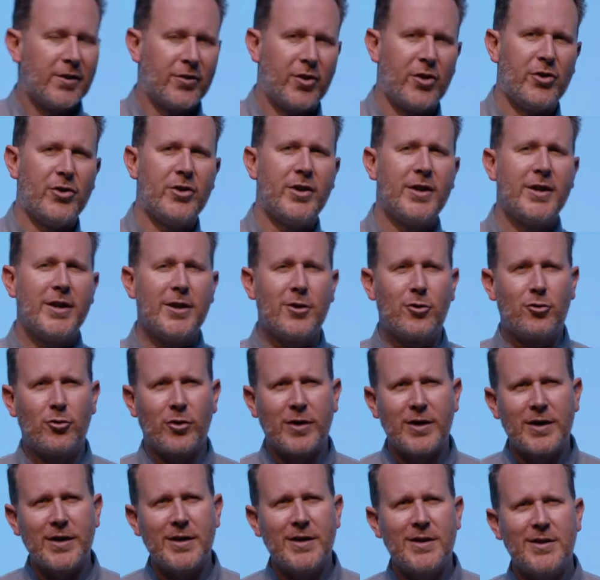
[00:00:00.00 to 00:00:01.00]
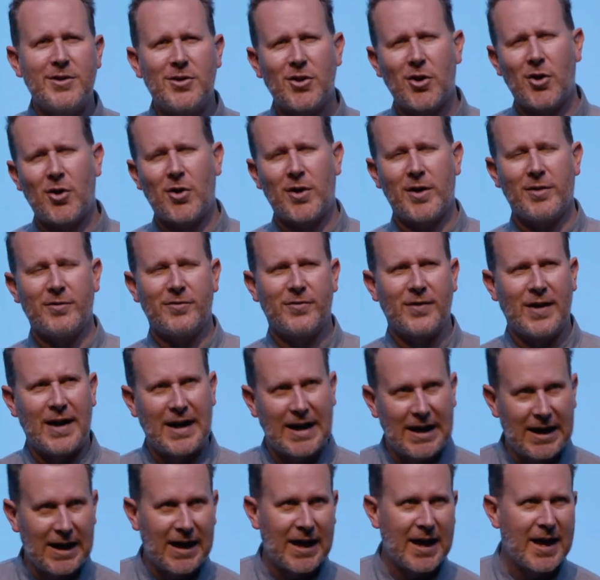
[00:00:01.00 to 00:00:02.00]
nitty-gritty kind of
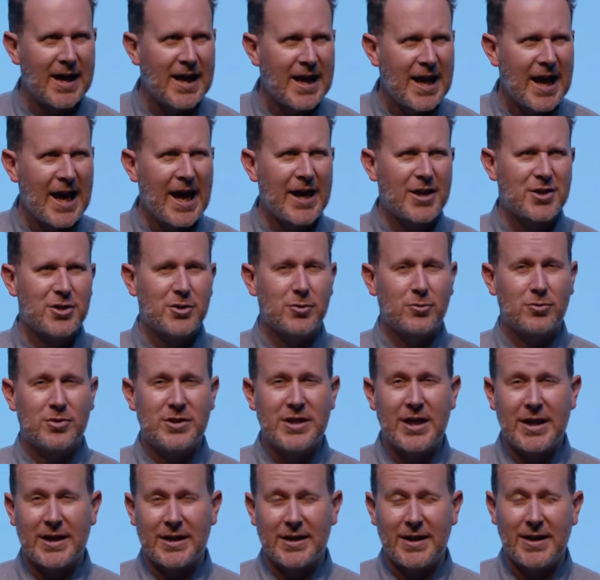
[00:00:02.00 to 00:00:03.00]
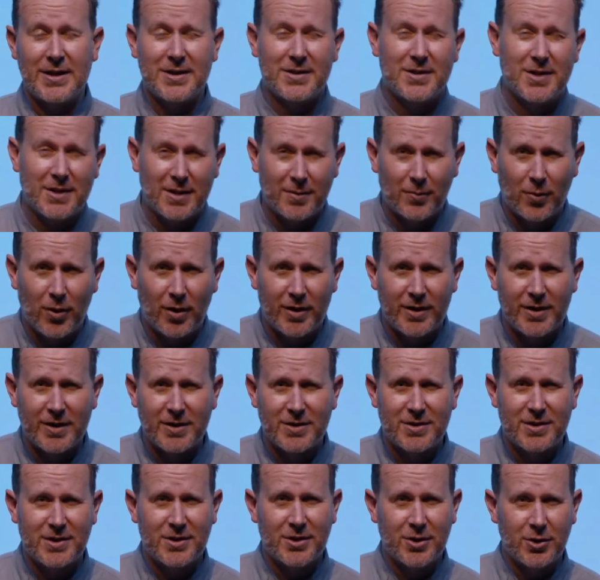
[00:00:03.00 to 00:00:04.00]
actual techniques that you might
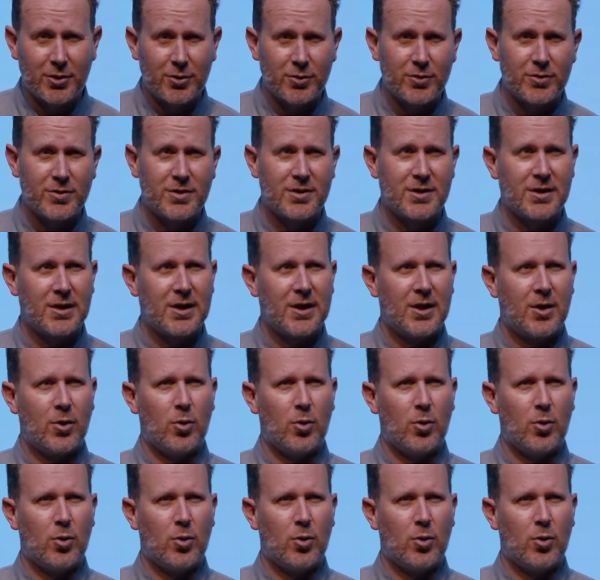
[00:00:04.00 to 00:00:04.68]
need to use,